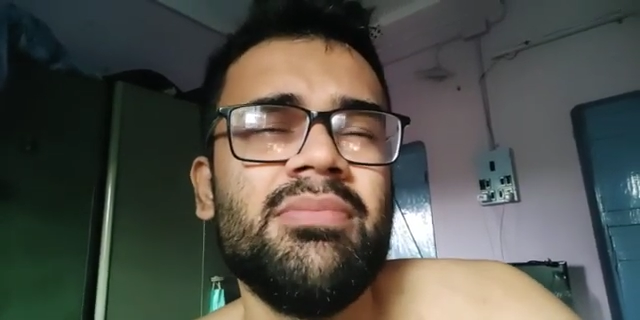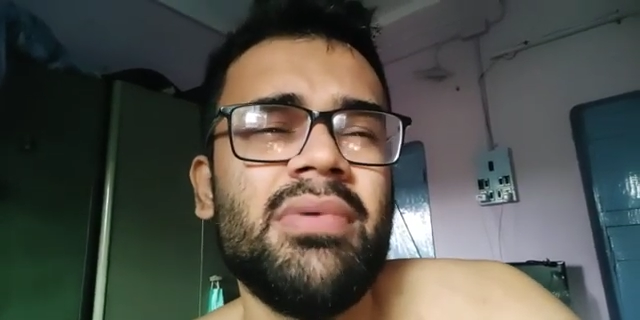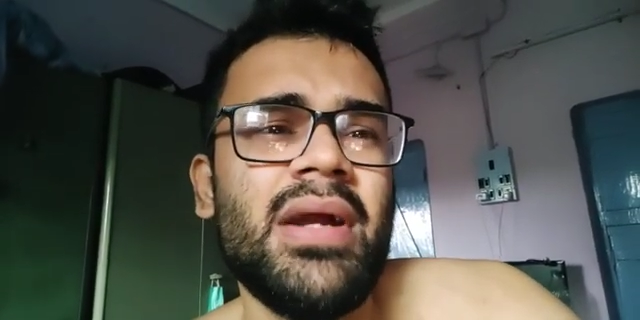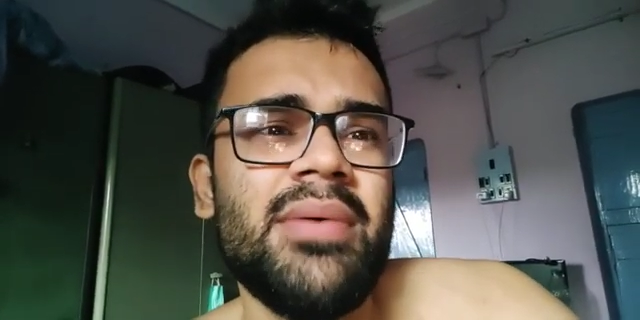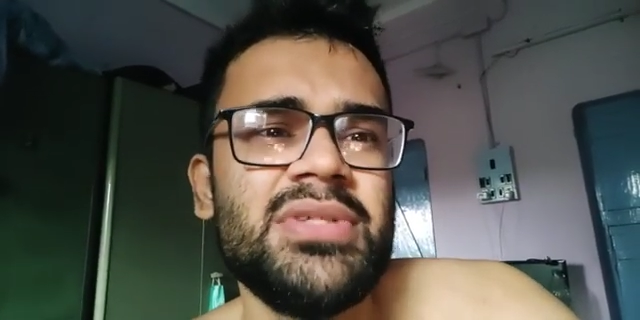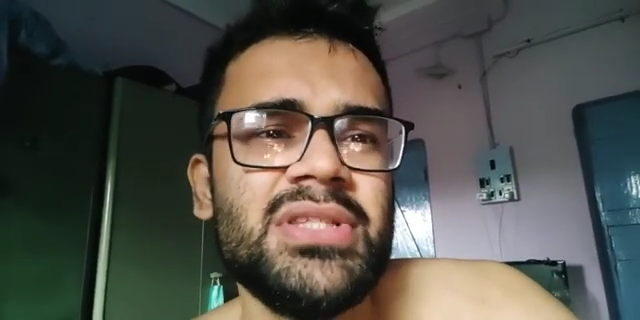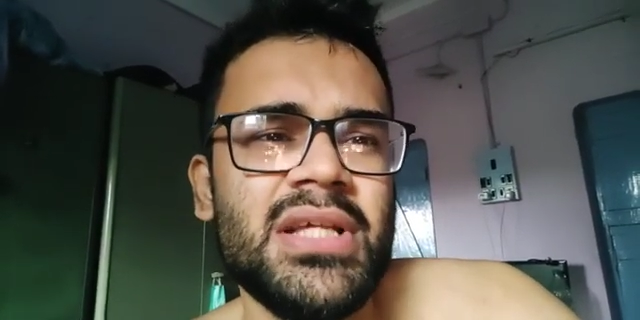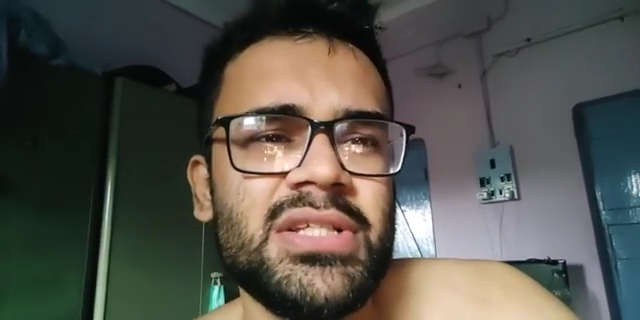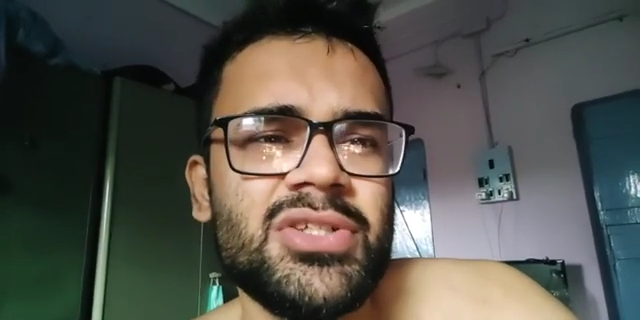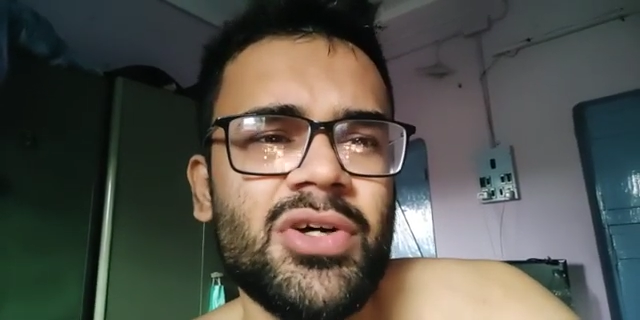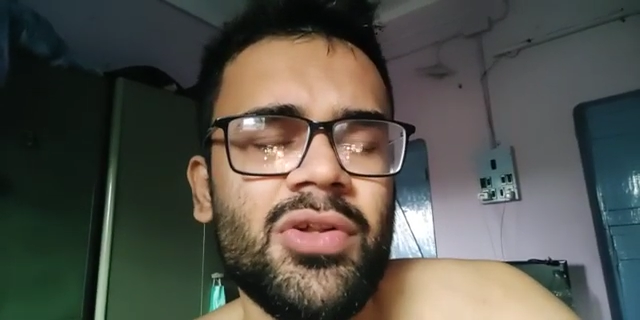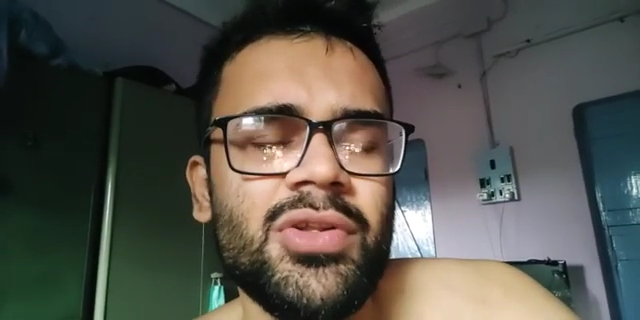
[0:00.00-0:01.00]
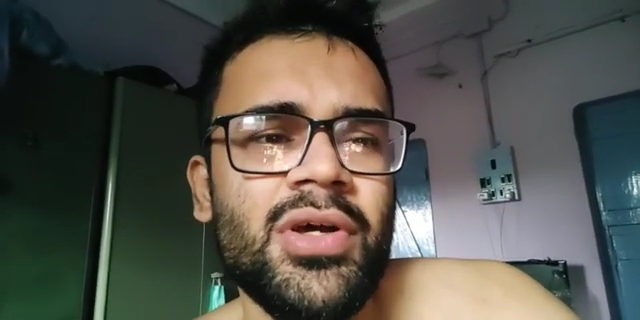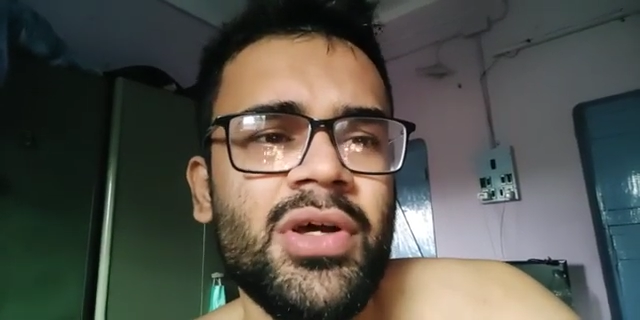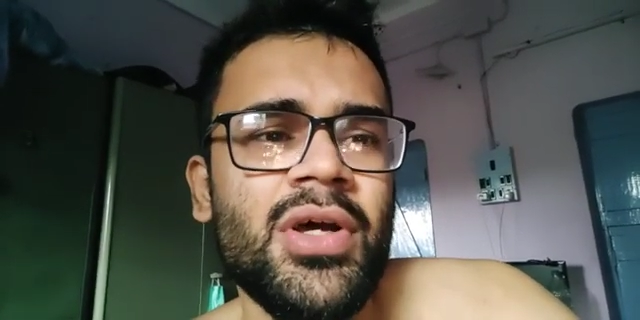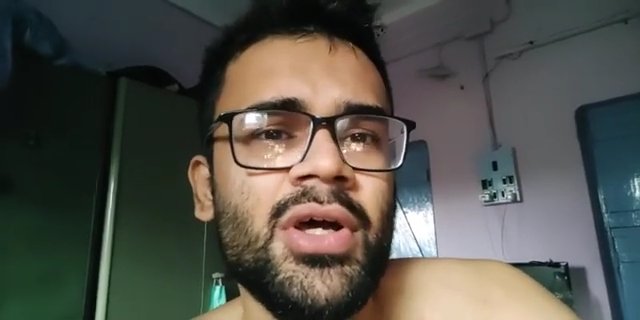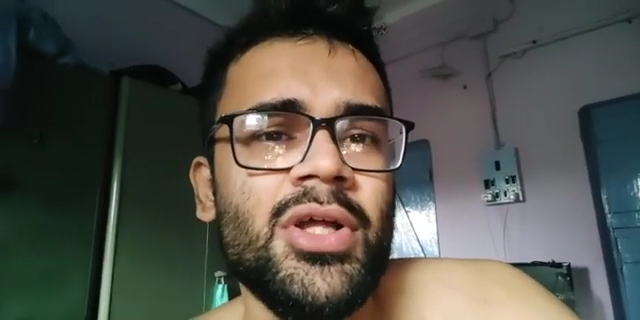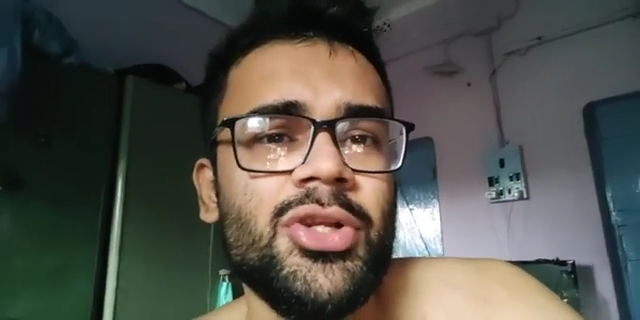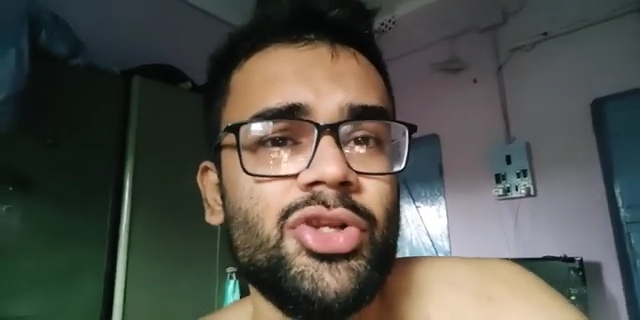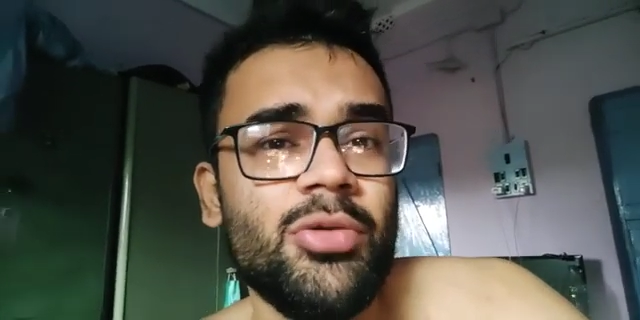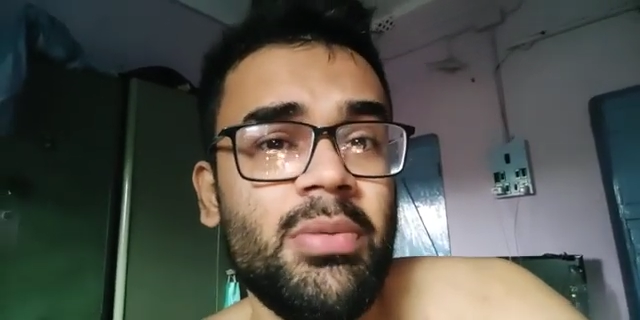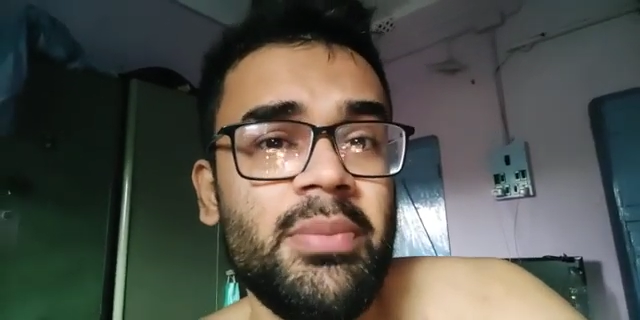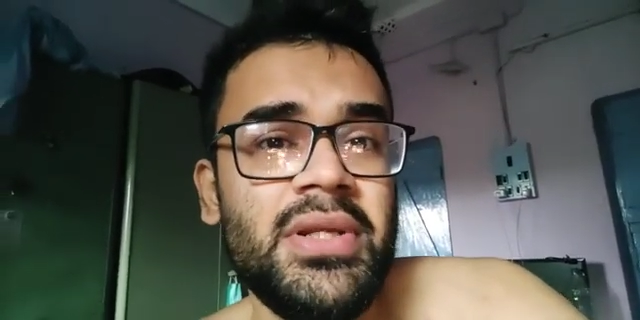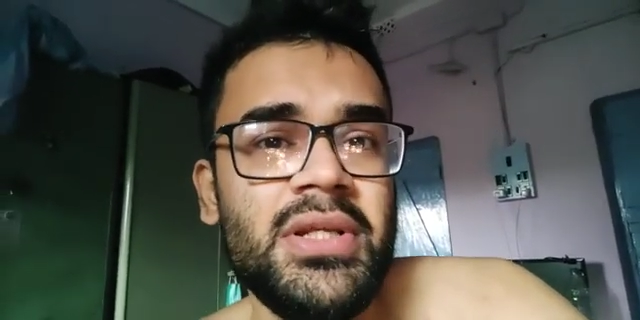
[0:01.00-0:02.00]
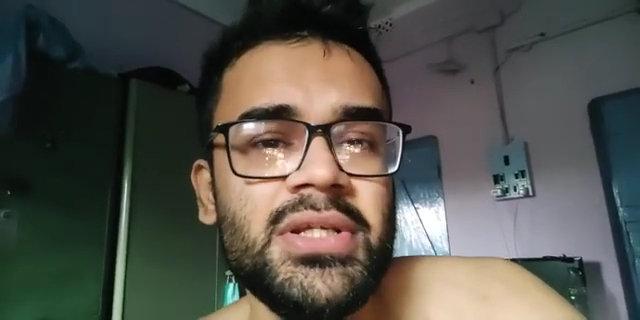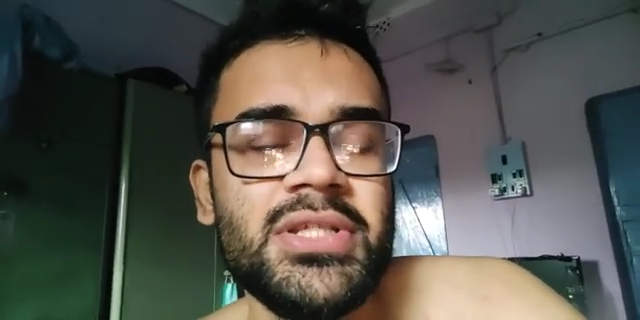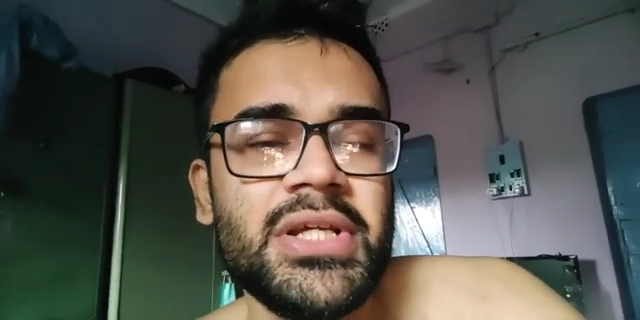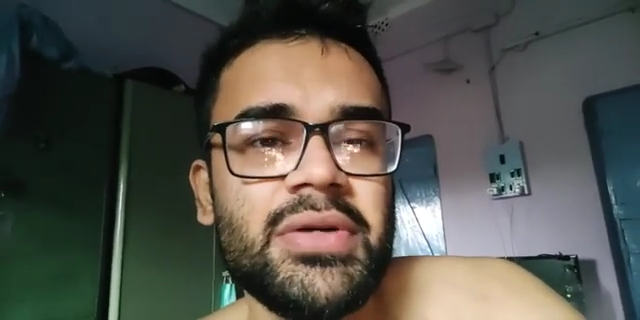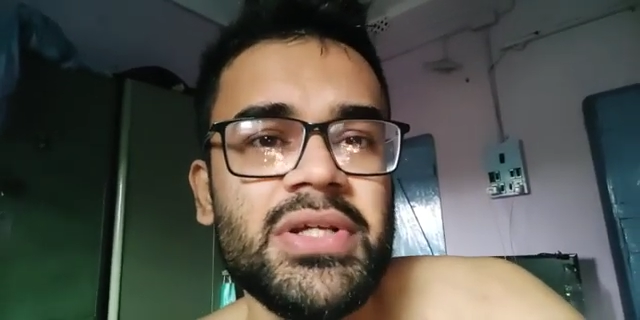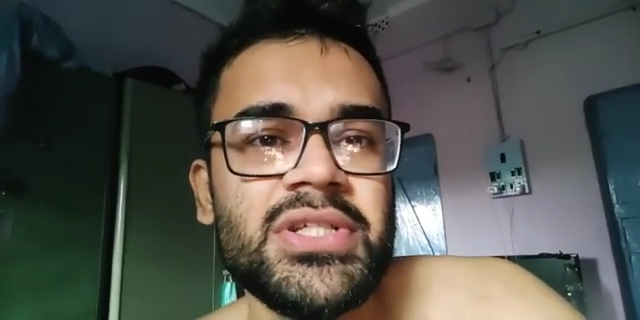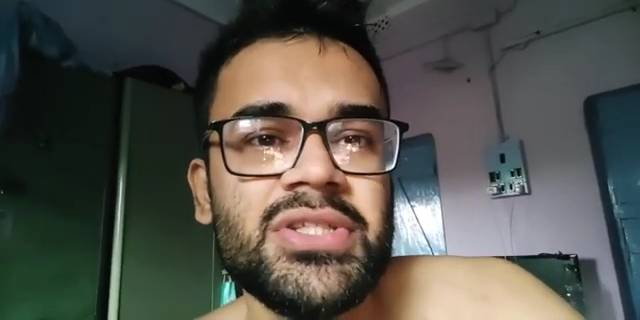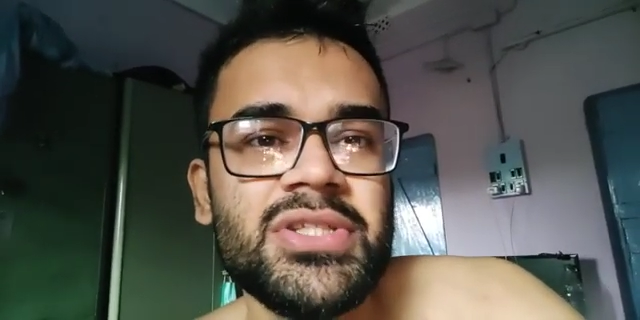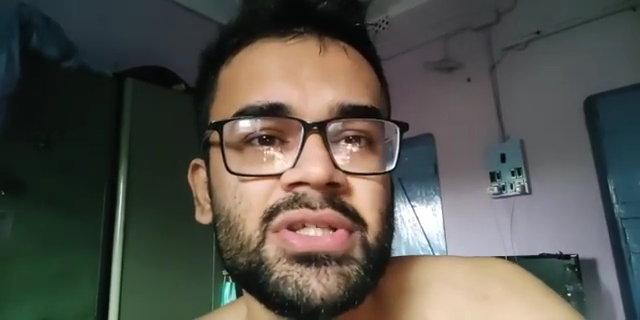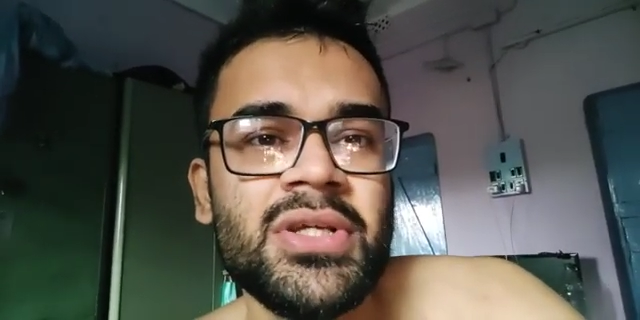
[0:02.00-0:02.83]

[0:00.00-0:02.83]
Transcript: perhaps that is called dopamine secretions,